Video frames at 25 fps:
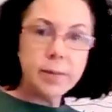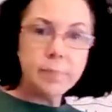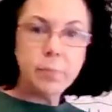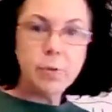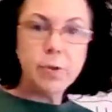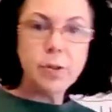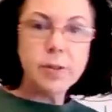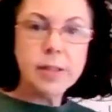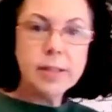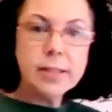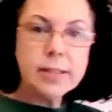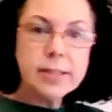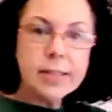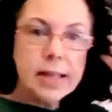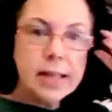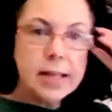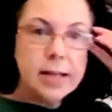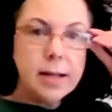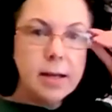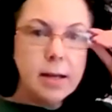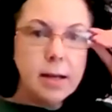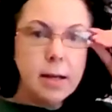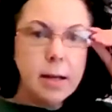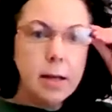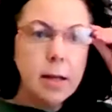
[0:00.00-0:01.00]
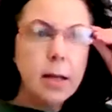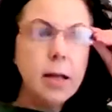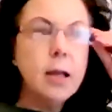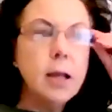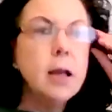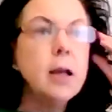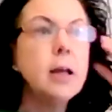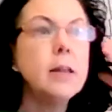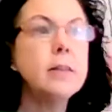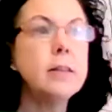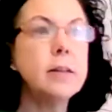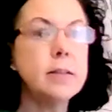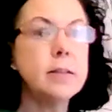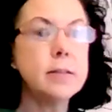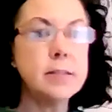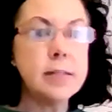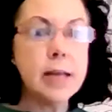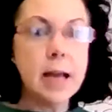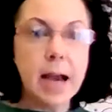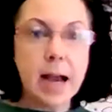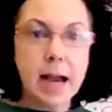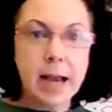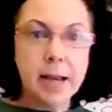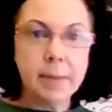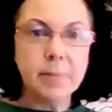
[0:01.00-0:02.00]
input the data, the
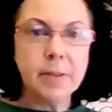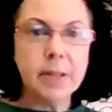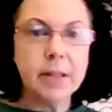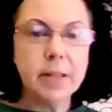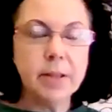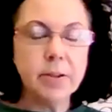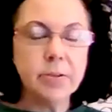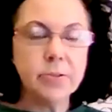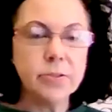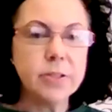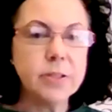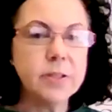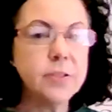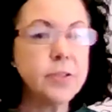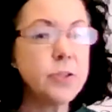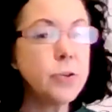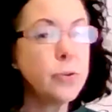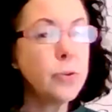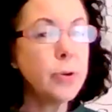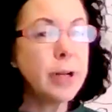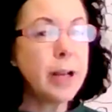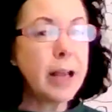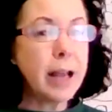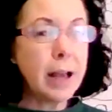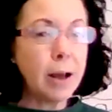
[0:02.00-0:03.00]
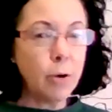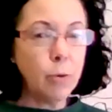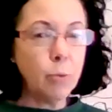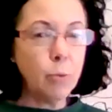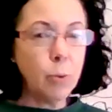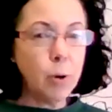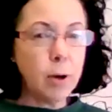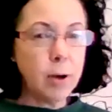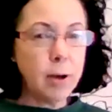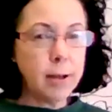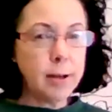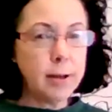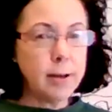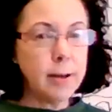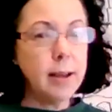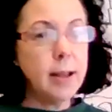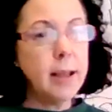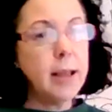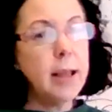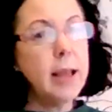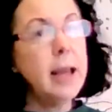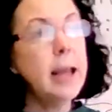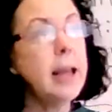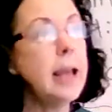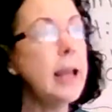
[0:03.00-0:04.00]
time, the years into an L1,
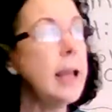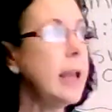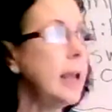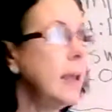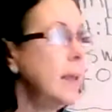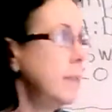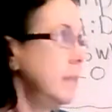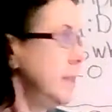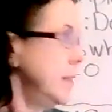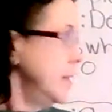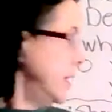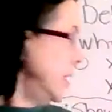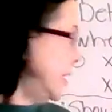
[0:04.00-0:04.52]
and